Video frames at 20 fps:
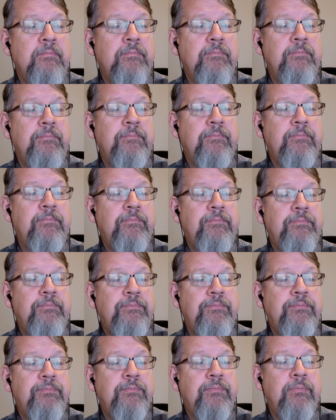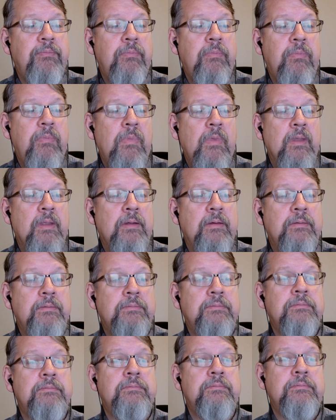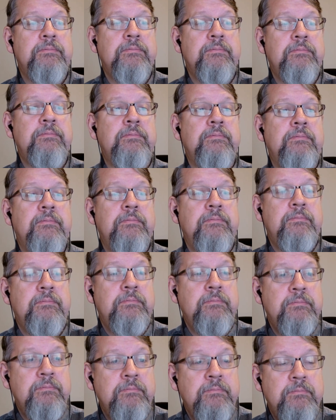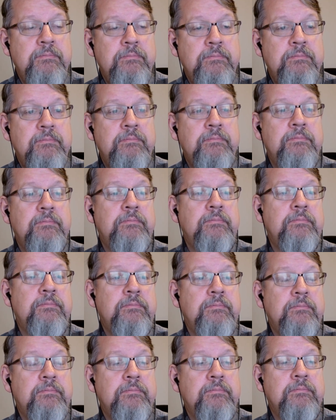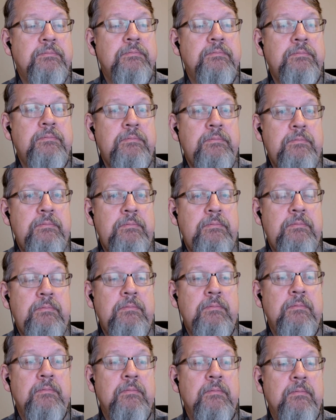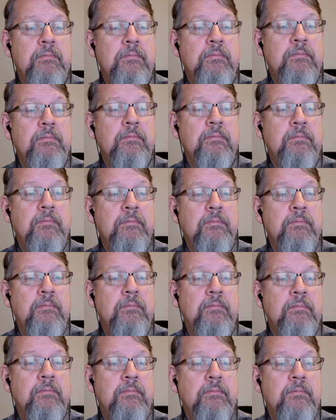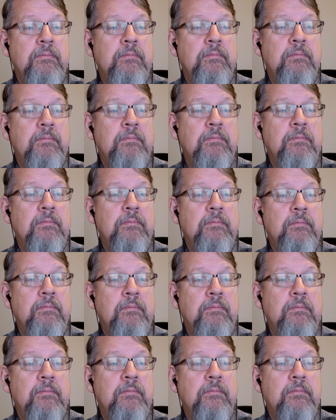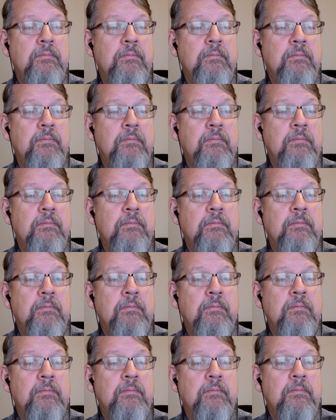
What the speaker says: No words are spoken by the person on screen.